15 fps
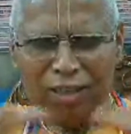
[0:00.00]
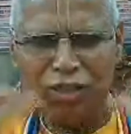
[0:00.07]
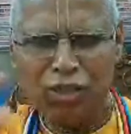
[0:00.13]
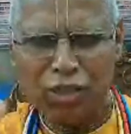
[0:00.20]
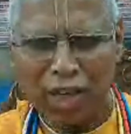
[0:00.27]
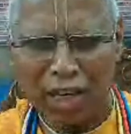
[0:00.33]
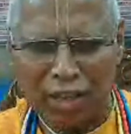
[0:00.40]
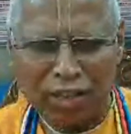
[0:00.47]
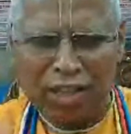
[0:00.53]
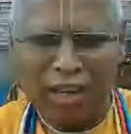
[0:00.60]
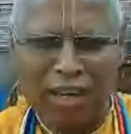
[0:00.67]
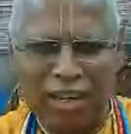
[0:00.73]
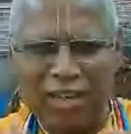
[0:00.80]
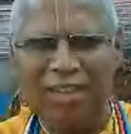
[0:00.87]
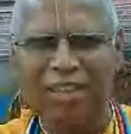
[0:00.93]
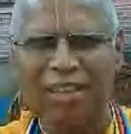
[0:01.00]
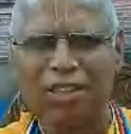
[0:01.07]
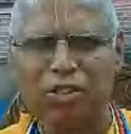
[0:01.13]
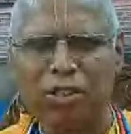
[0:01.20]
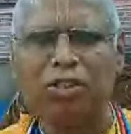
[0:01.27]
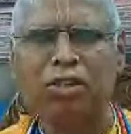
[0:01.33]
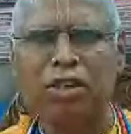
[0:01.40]
Inside
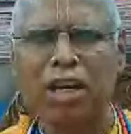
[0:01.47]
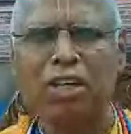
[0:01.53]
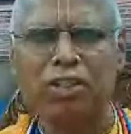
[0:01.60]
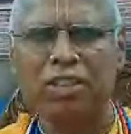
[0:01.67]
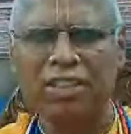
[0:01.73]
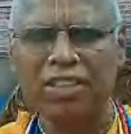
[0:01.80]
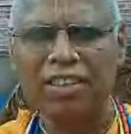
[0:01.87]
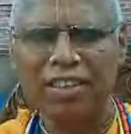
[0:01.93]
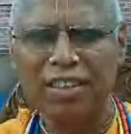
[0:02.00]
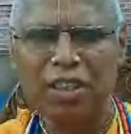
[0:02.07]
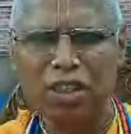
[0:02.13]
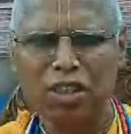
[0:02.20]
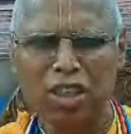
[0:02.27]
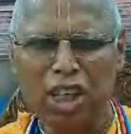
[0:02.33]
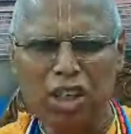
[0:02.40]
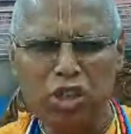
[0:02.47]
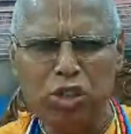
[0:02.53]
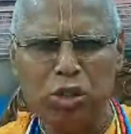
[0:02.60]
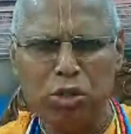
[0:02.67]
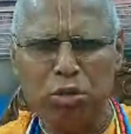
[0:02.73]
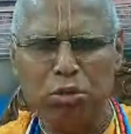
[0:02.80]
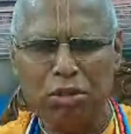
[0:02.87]
there's a treasure,
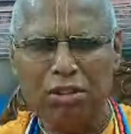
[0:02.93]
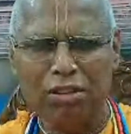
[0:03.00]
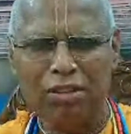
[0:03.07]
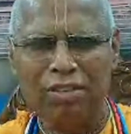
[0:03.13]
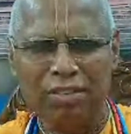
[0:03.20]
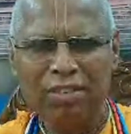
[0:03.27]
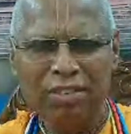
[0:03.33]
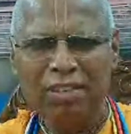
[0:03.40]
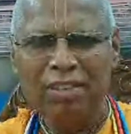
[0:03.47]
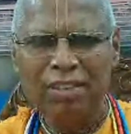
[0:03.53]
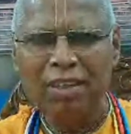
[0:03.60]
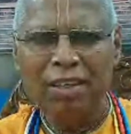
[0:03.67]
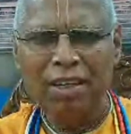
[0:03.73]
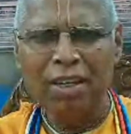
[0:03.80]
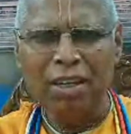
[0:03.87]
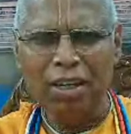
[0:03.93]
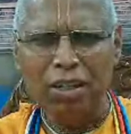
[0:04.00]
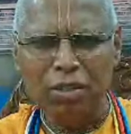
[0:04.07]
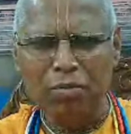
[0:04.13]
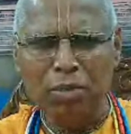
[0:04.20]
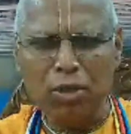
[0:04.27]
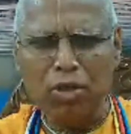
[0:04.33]
crest jewel,
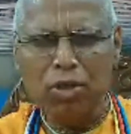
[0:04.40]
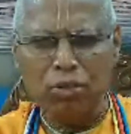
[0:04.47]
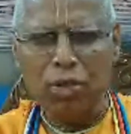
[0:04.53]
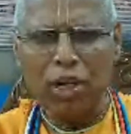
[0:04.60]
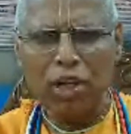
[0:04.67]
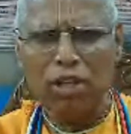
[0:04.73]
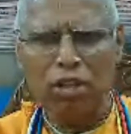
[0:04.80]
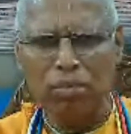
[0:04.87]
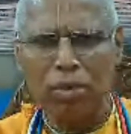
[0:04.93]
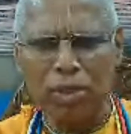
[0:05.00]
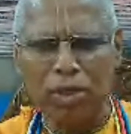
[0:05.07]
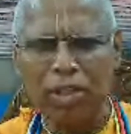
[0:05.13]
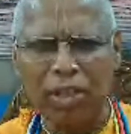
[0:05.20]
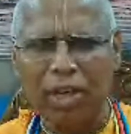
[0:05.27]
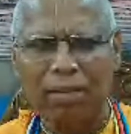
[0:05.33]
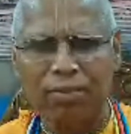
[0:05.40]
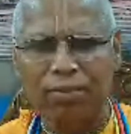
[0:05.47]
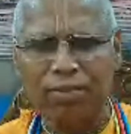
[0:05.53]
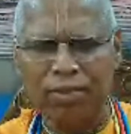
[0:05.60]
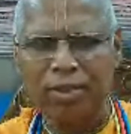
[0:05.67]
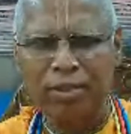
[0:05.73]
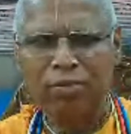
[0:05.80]
the most valuable
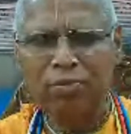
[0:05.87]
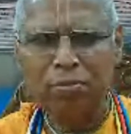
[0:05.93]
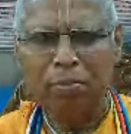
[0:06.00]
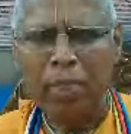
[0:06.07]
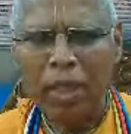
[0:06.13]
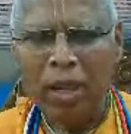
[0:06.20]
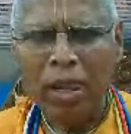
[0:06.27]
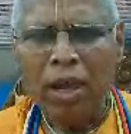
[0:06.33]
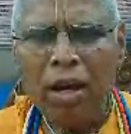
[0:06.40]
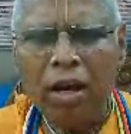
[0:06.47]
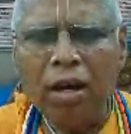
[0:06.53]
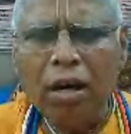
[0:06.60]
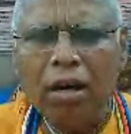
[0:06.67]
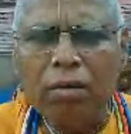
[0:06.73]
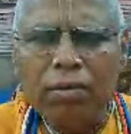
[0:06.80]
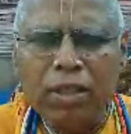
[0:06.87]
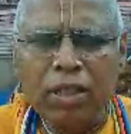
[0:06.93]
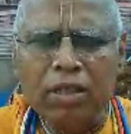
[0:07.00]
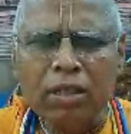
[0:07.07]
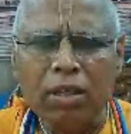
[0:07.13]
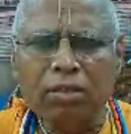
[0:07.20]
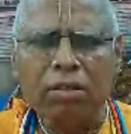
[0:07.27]
gift,
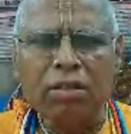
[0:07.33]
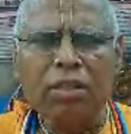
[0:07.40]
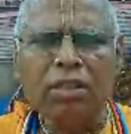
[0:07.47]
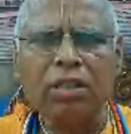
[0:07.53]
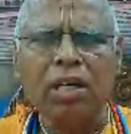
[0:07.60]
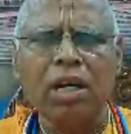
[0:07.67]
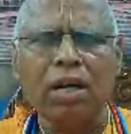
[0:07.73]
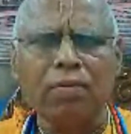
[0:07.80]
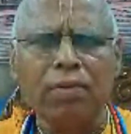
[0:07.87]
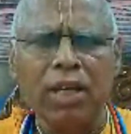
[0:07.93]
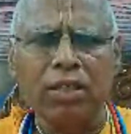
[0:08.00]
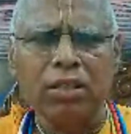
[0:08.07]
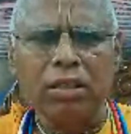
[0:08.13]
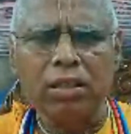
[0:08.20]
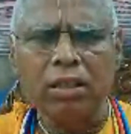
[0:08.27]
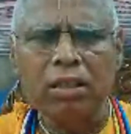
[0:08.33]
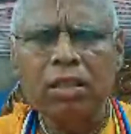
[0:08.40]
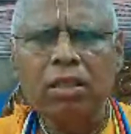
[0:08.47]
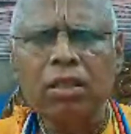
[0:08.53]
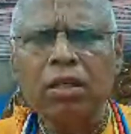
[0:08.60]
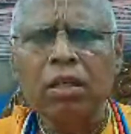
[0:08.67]
which is also described as